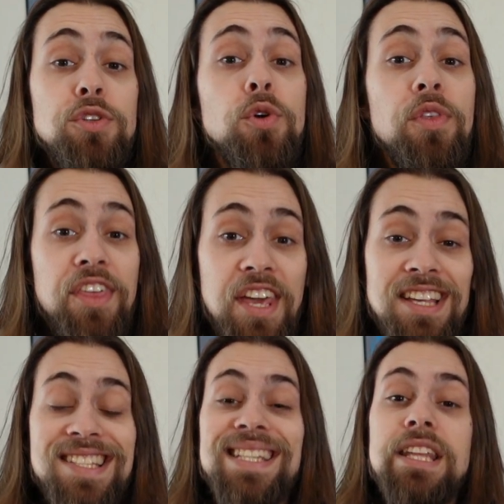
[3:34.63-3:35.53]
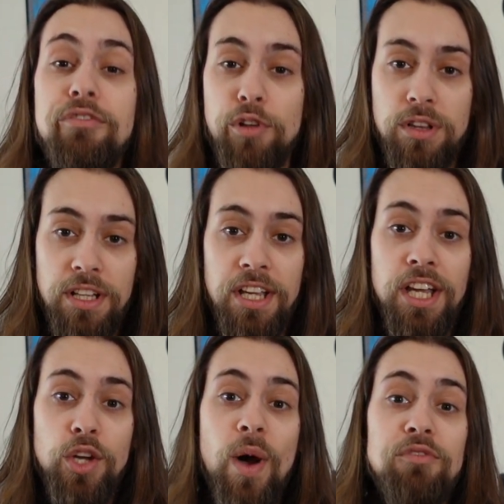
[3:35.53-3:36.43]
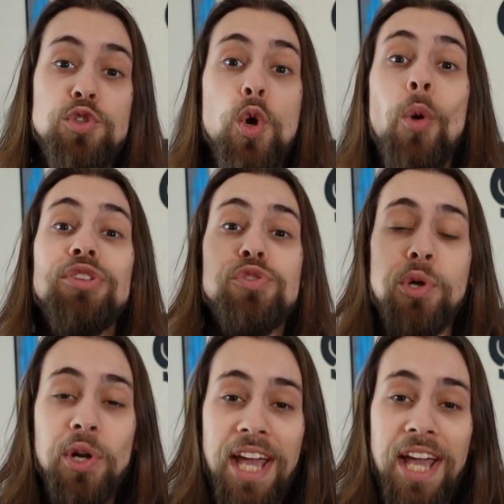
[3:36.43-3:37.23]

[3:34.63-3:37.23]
to do things differently. You have to go into your